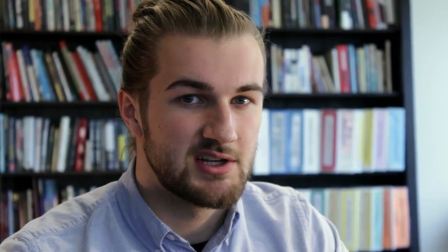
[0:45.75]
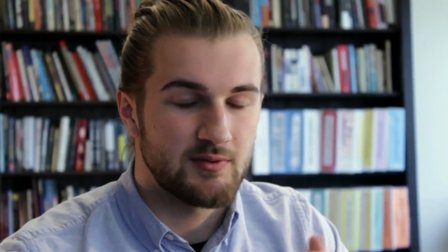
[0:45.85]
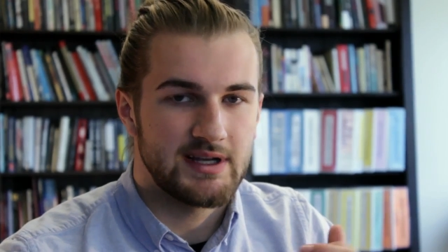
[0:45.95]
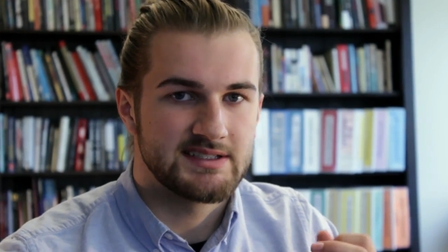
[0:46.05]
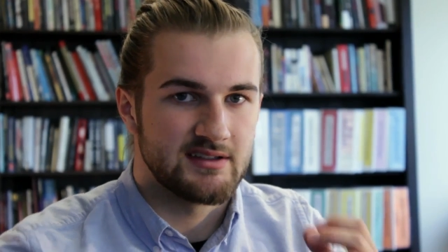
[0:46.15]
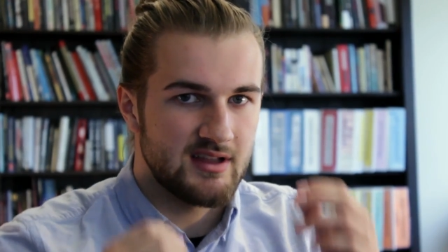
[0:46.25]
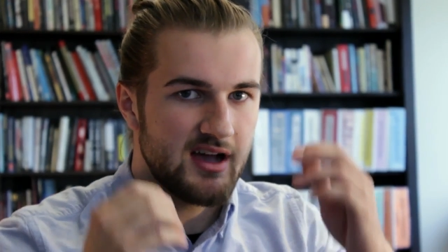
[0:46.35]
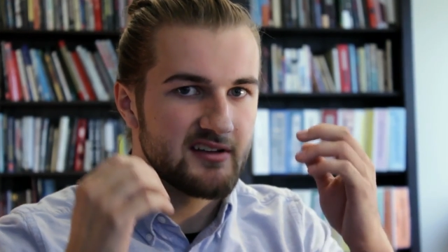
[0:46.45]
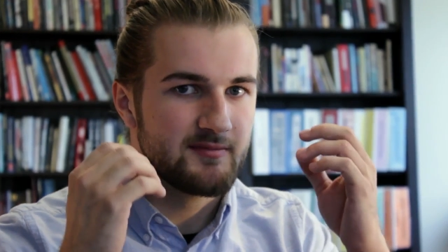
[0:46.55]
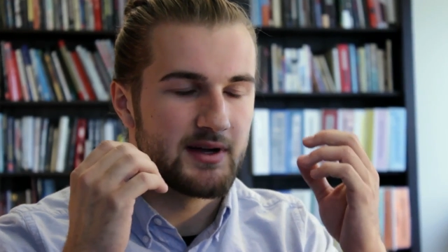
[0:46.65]
to raise a
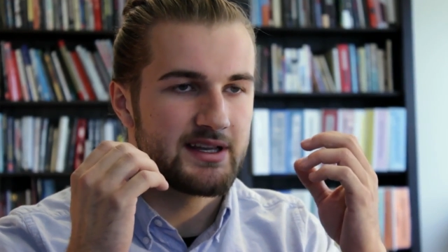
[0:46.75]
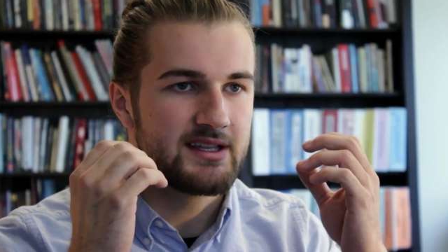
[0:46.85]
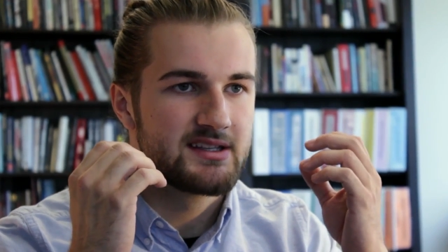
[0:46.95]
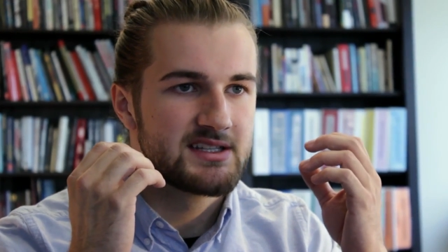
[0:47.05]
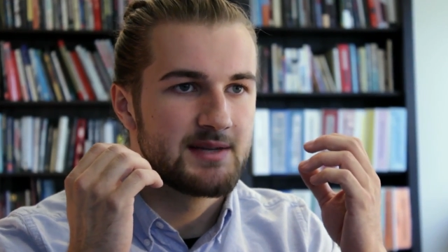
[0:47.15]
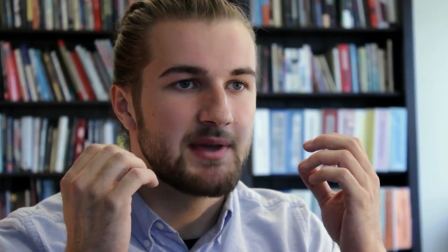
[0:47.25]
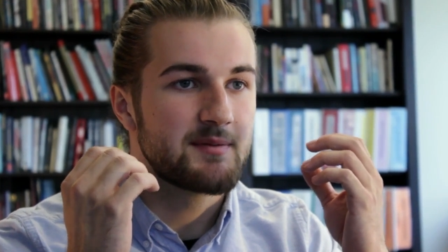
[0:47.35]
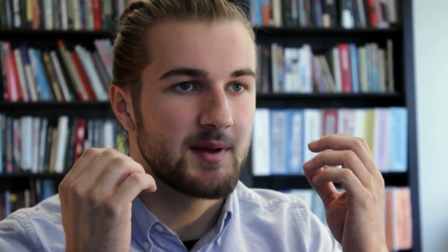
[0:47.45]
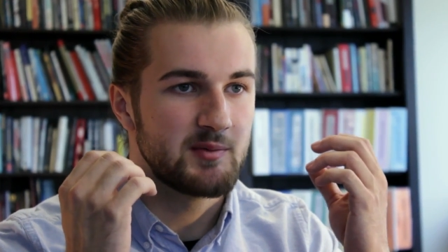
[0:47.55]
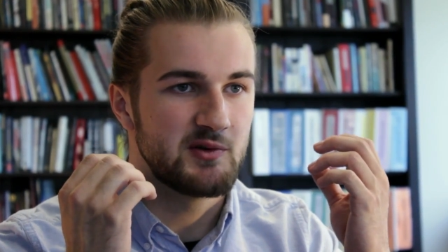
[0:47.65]
lot of money to make
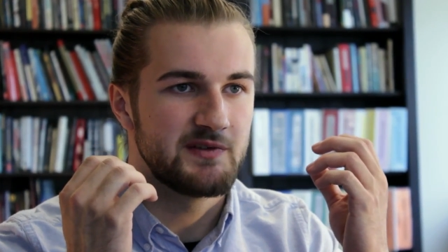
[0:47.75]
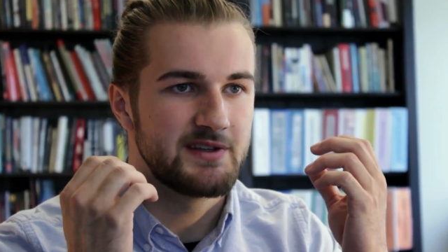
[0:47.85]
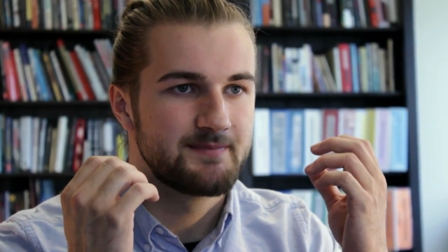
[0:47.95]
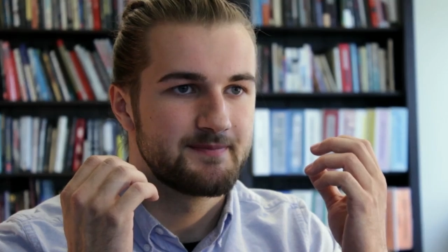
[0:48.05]
my movie.